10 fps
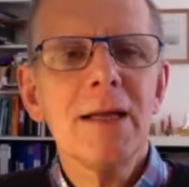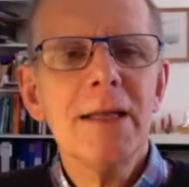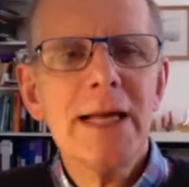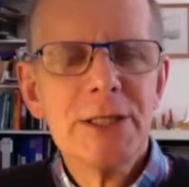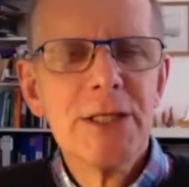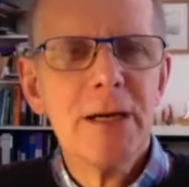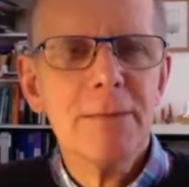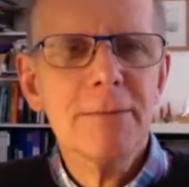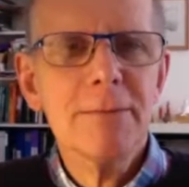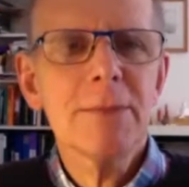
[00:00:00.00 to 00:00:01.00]
Let's
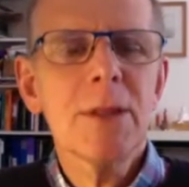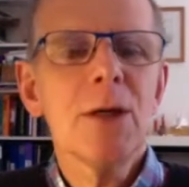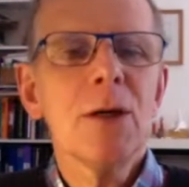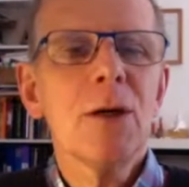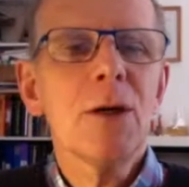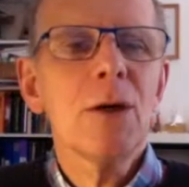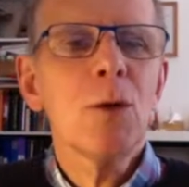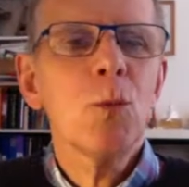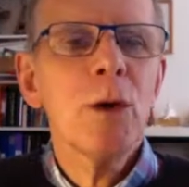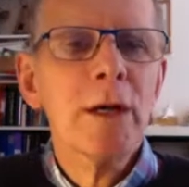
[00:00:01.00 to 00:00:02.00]
come
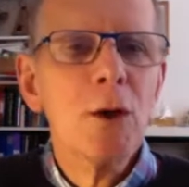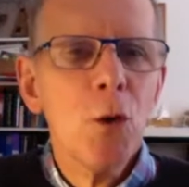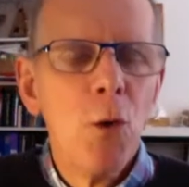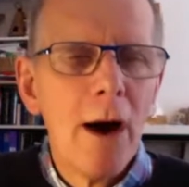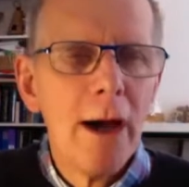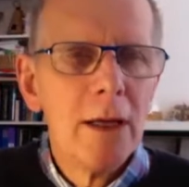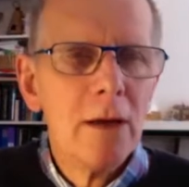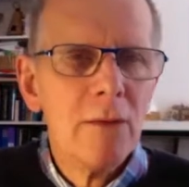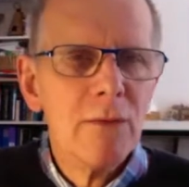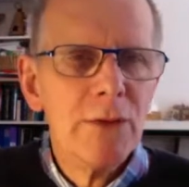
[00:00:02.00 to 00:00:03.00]
with a quiet
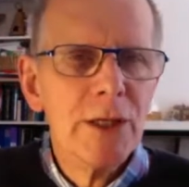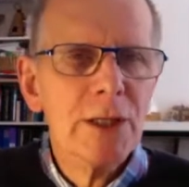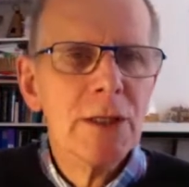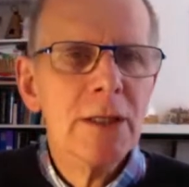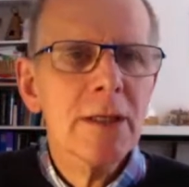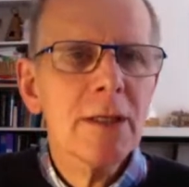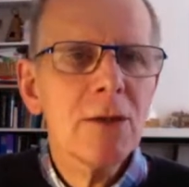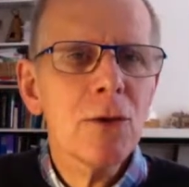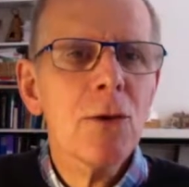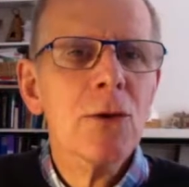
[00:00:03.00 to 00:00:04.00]
confidence.
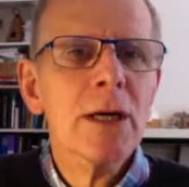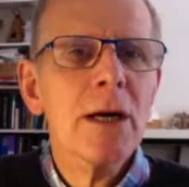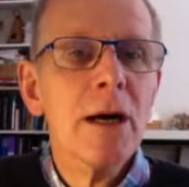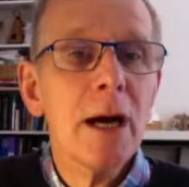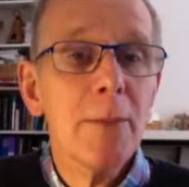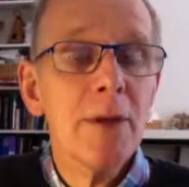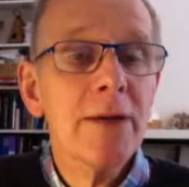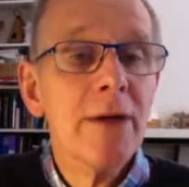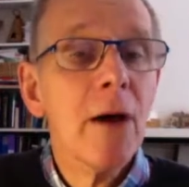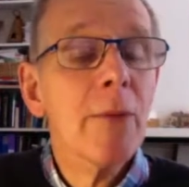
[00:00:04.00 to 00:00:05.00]
Lord, I
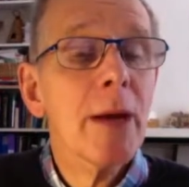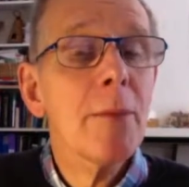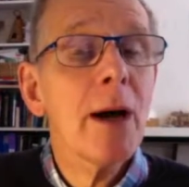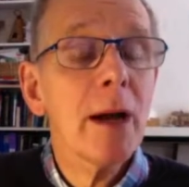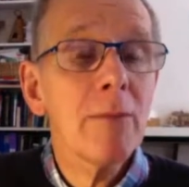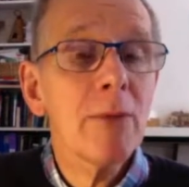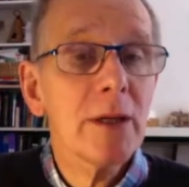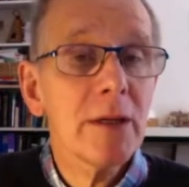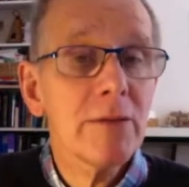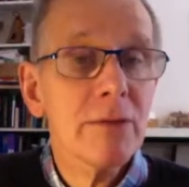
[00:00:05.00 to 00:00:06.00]
believe, help my
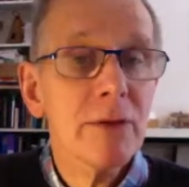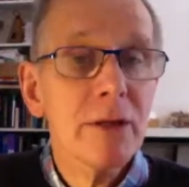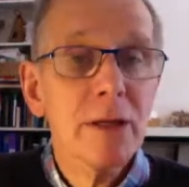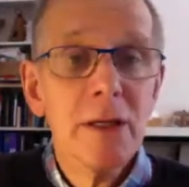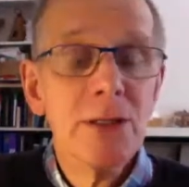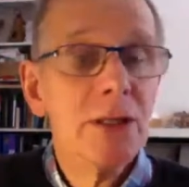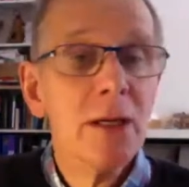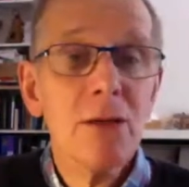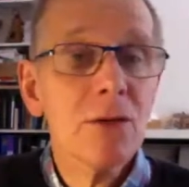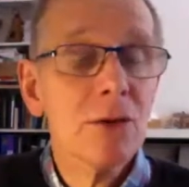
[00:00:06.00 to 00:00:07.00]
unbelief. And
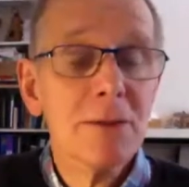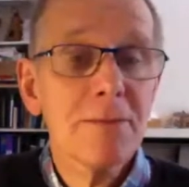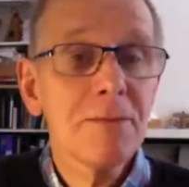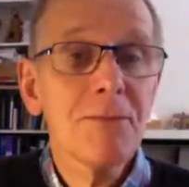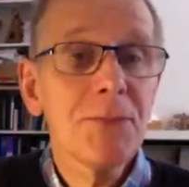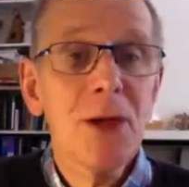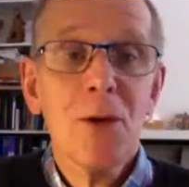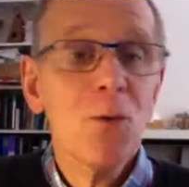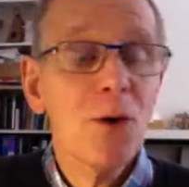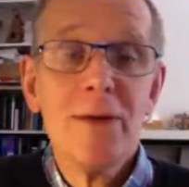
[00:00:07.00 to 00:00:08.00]
say, Lord,
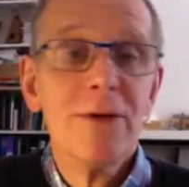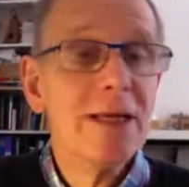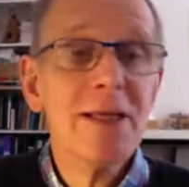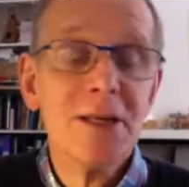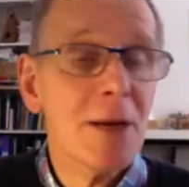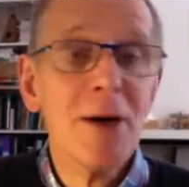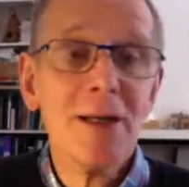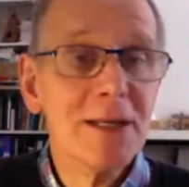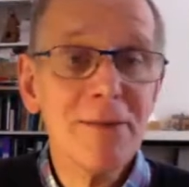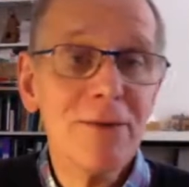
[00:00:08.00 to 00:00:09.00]
whatever this is I'm
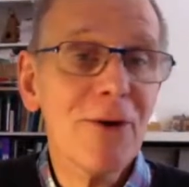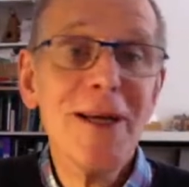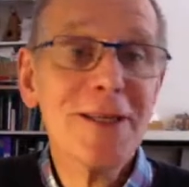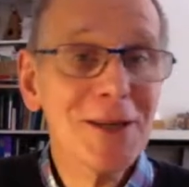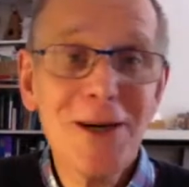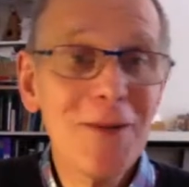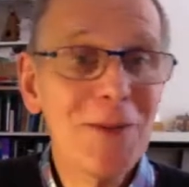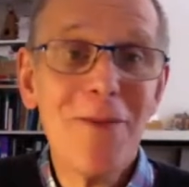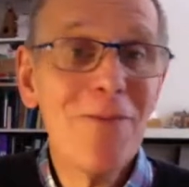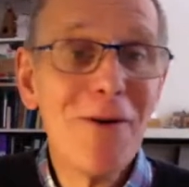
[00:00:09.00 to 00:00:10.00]
asking for, it's going to
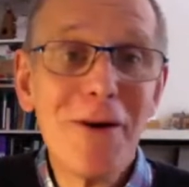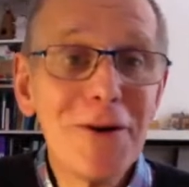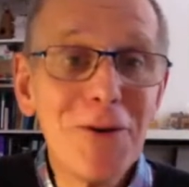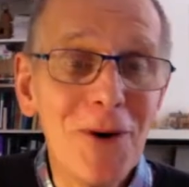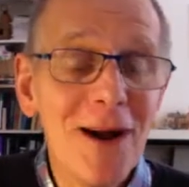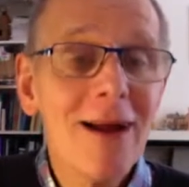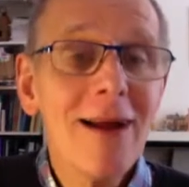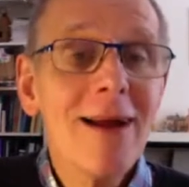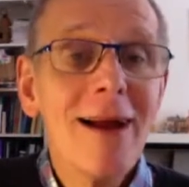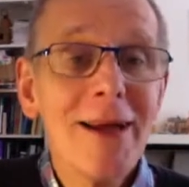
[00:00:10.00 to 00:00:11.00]
be a miracle.
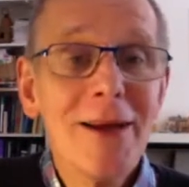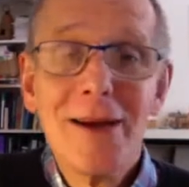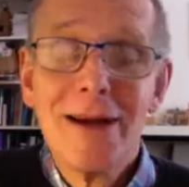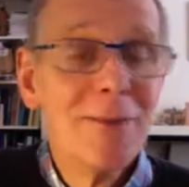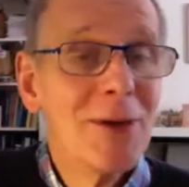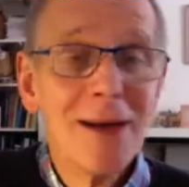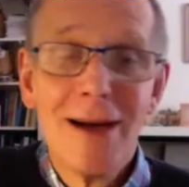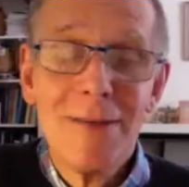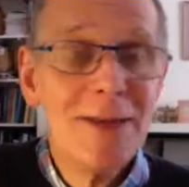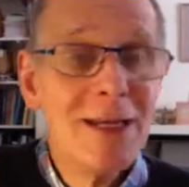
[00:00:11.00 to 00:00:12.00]

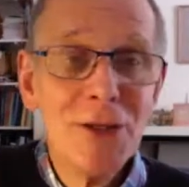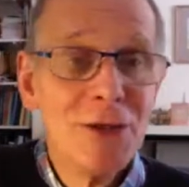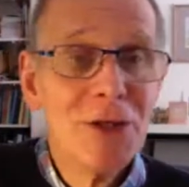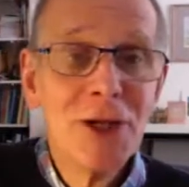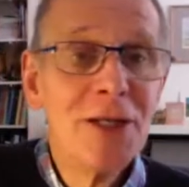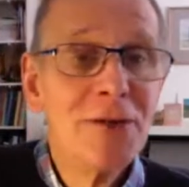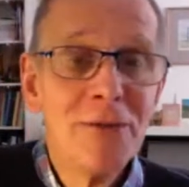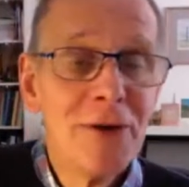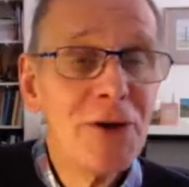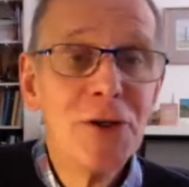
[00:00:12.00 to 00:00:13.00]
I need you to change the
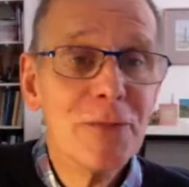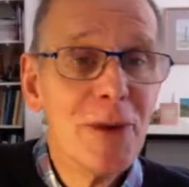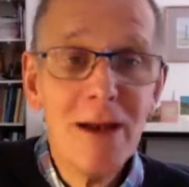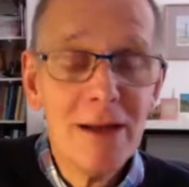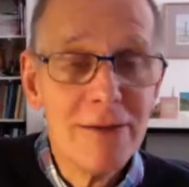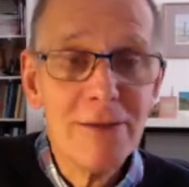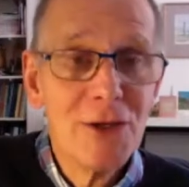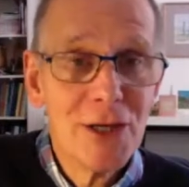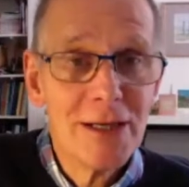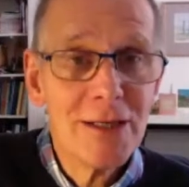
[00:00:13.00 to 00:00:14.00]
furniture of my life and
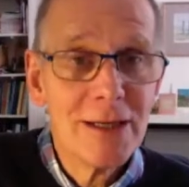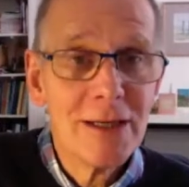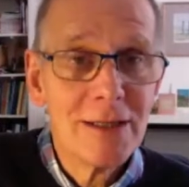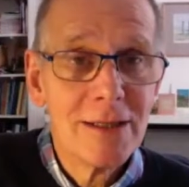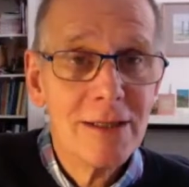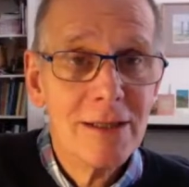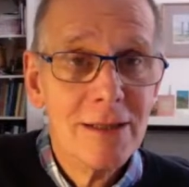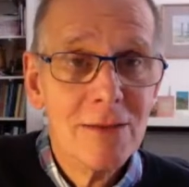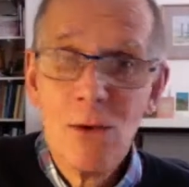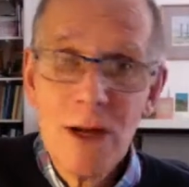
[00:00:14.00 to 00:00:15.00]
change things,
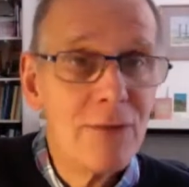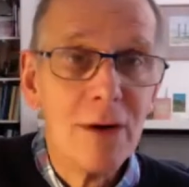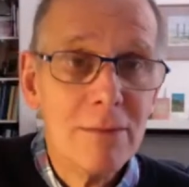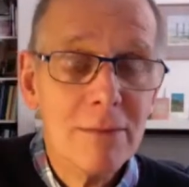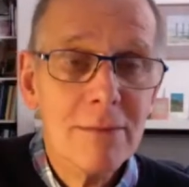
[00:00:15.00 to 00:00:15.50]
whatever.